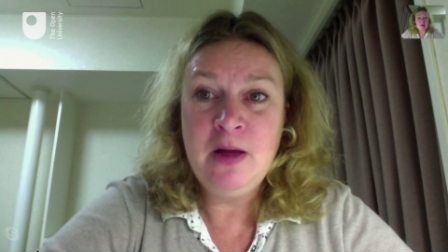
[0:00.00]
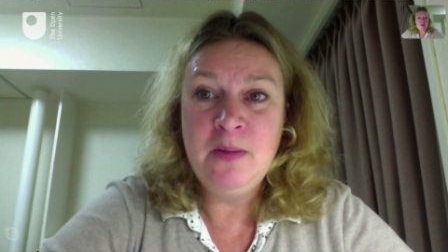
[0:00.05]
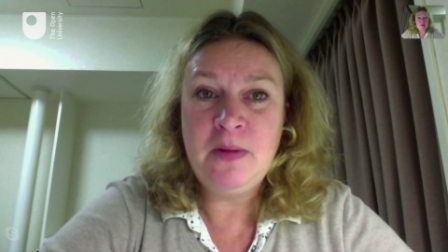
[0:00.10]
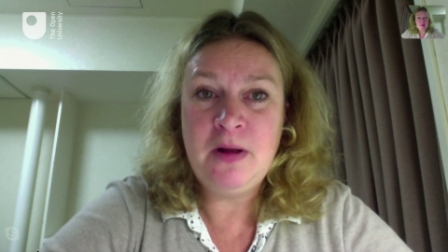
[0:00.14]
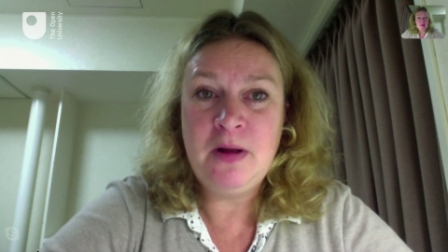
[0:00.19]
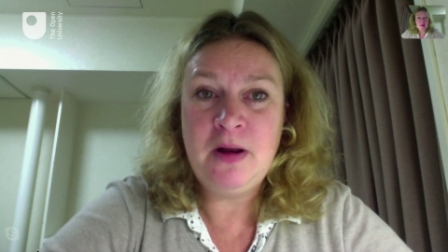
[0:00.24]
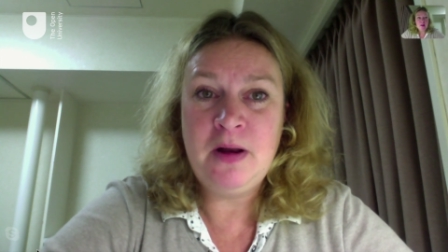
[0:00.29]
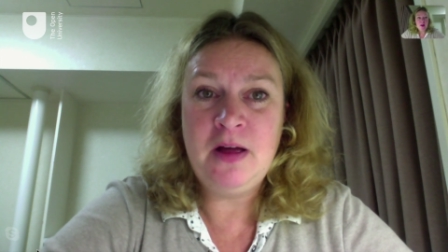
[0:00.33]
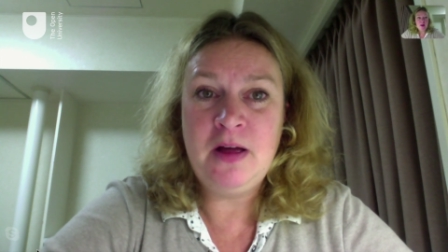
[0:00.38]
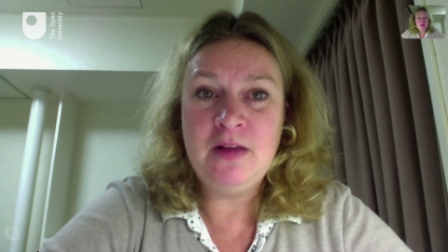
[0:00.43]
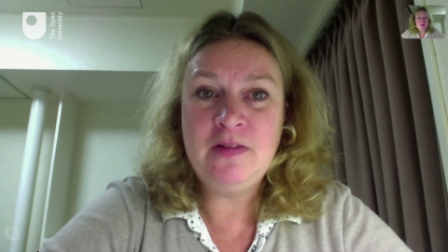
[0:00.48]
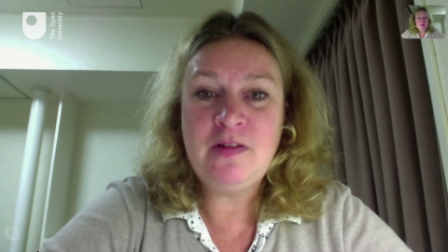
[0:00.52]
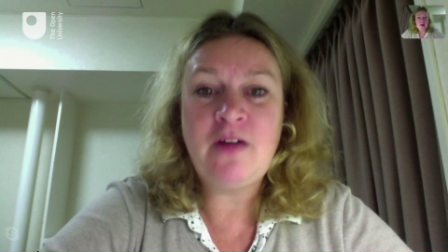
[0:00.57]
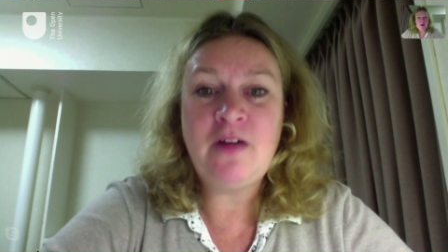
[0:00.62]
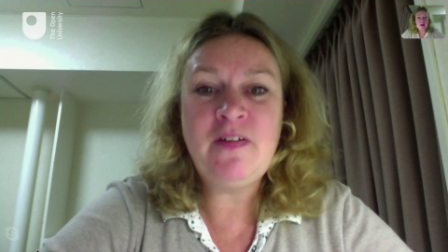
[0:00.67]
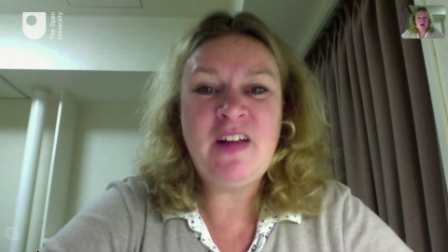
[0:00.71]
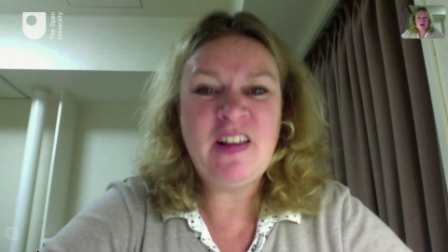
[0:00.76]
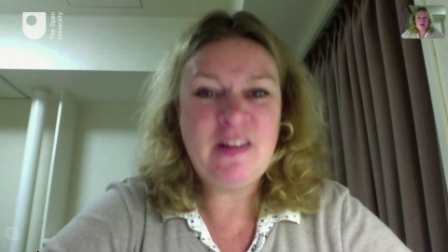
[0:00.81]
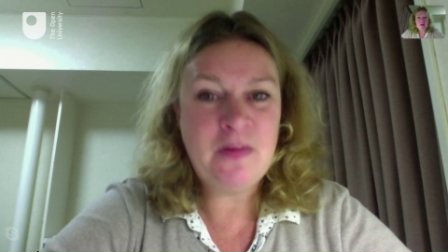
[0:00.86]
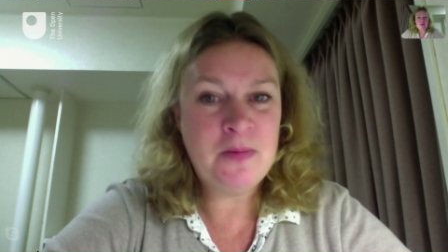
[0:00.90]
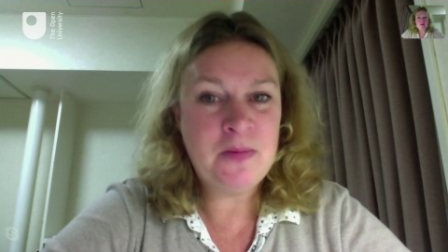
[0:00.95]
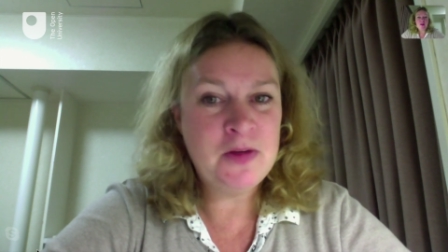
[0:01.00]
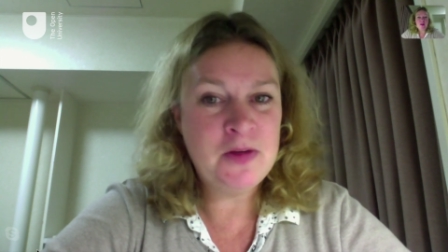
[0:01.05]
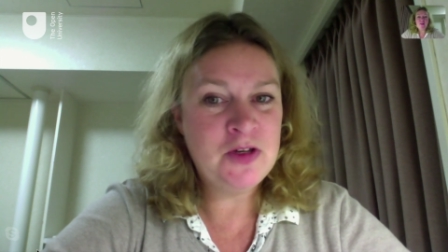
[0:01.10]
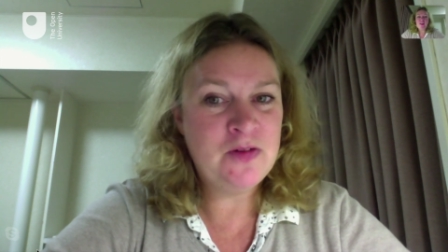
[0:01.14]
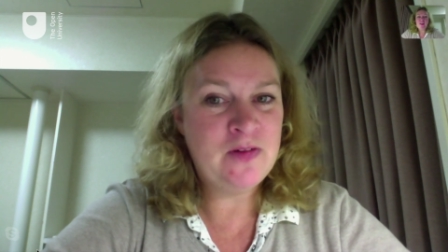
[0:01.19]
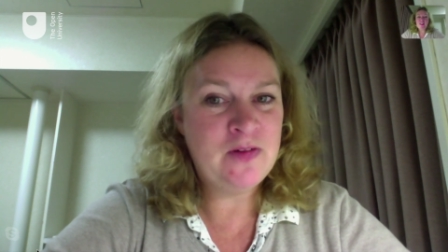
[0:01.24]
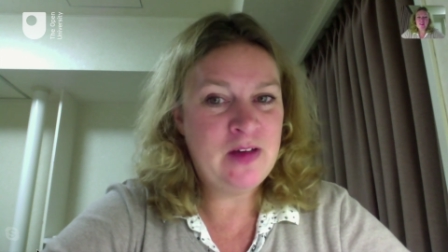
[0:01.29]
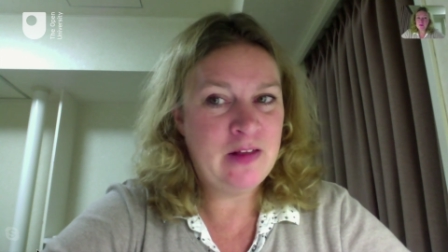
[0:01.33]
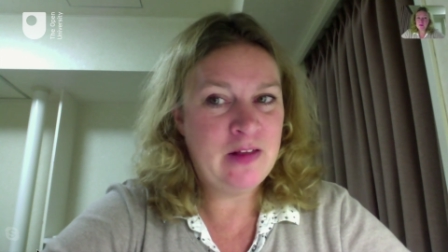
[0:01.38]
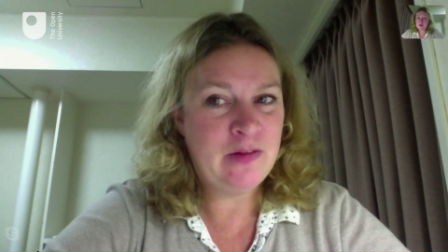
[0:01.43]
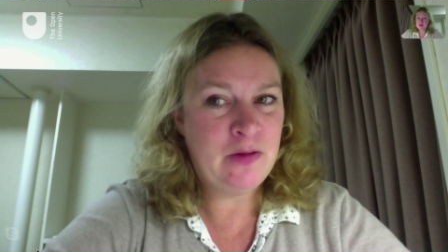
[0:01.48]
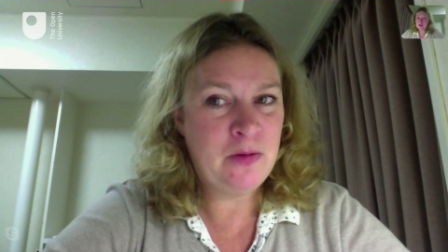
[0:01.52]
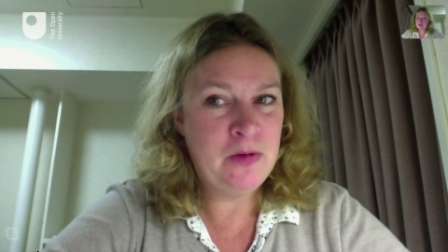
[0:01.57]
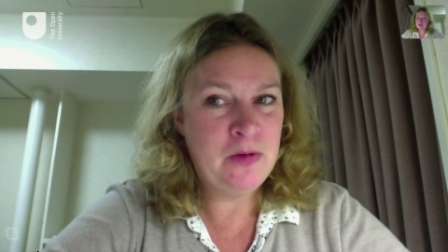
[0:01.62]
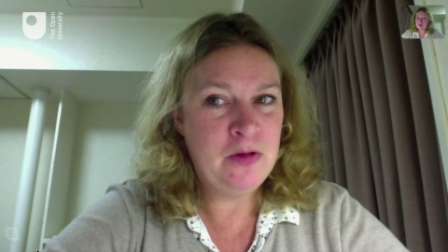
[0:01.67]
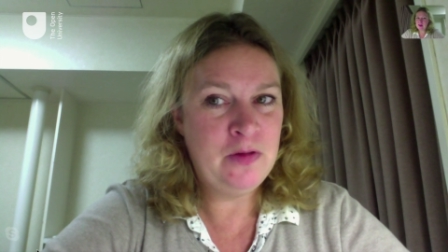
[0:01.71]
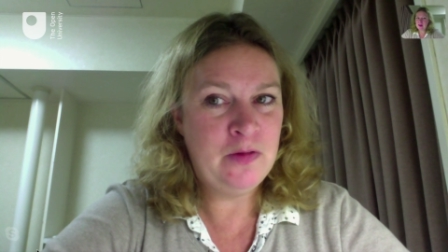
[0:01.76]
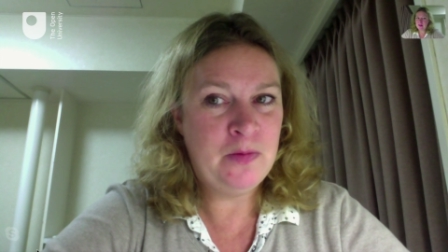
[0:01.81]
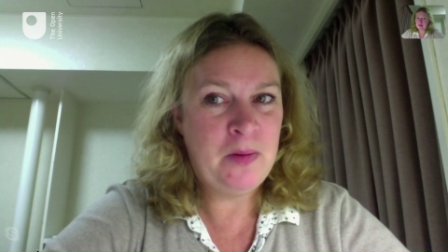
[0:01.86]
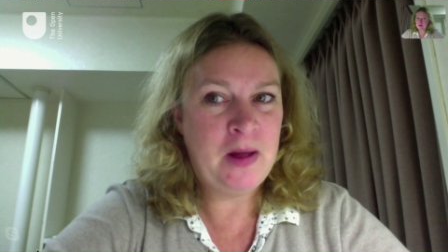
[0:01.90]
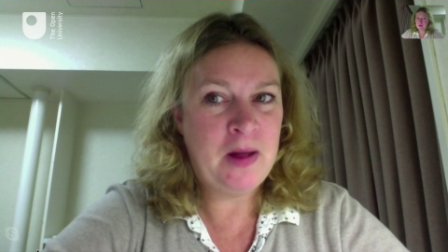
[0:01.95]
but uh, direct imaging of
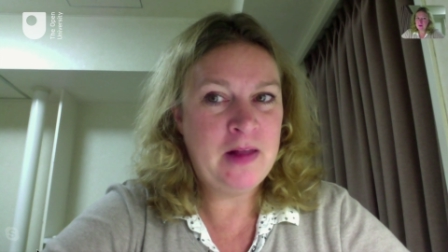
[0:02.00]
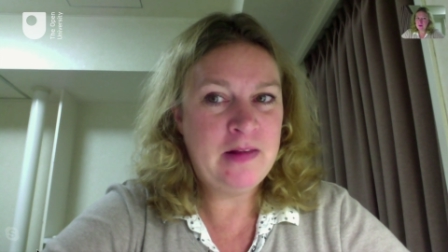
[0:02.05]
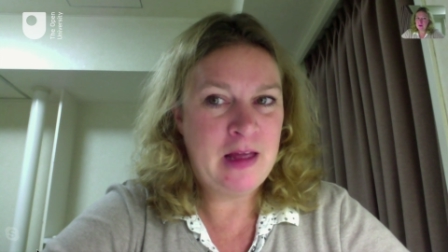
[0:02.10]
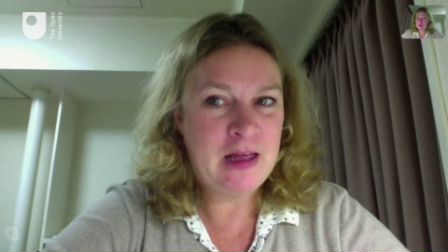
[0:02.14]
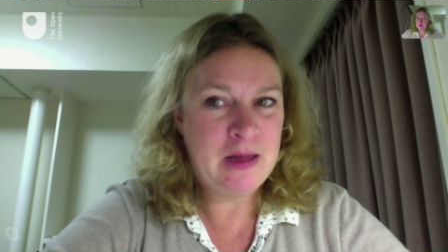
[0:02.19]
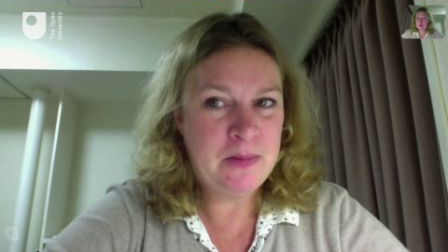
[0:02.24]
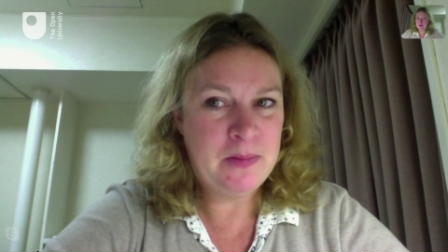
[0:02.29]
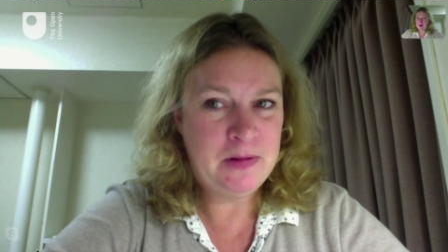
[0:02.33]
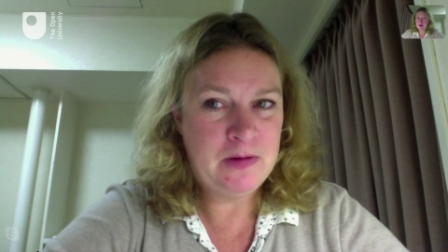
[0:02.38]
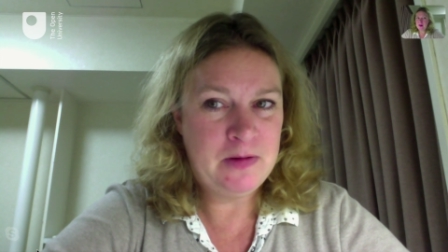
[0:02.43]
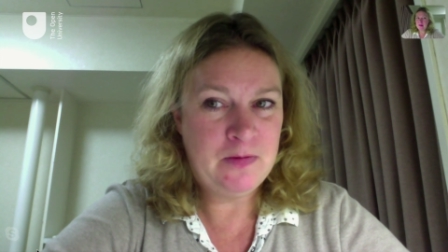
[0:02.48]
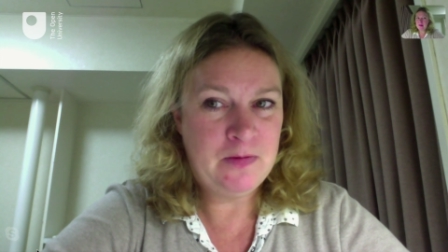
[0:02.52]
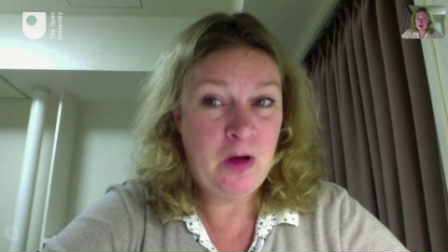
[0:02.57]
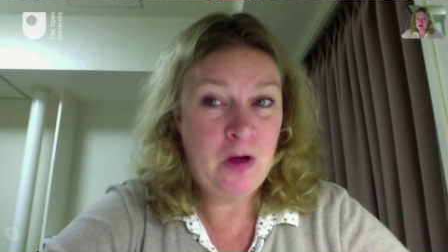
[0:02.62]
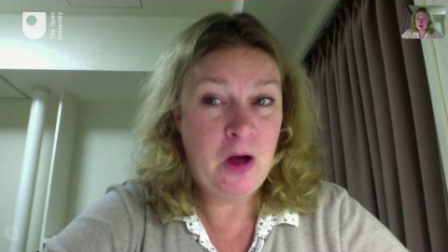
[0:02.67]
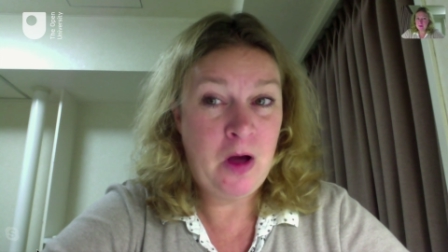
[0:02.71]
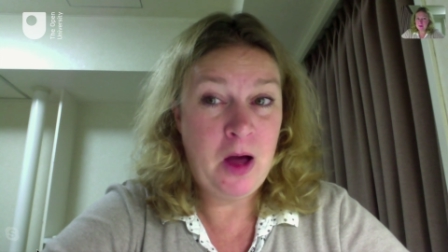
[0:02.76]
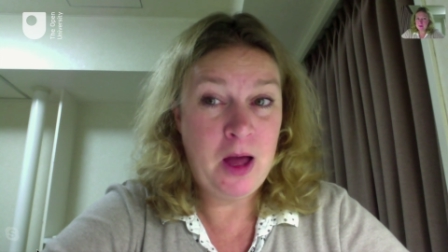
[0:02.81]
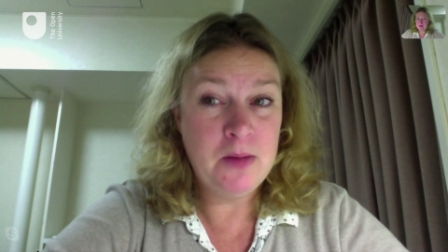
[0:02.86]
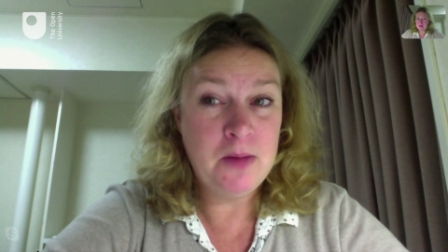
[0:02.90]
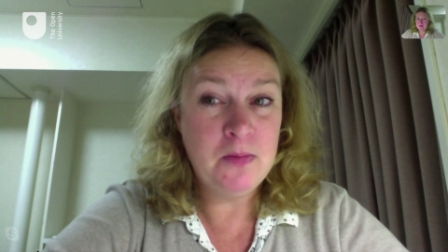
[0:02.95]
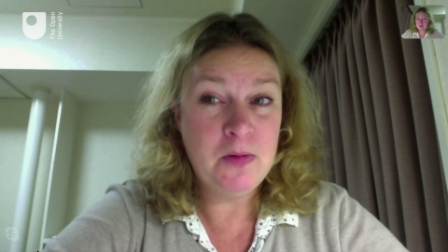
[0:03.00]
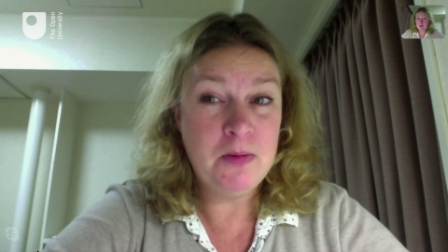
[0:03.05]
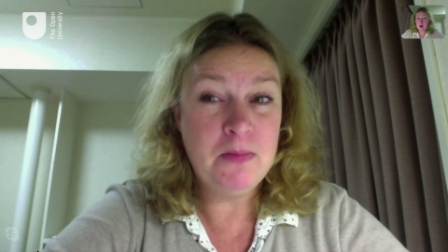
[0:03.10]
moons might take a bit of time.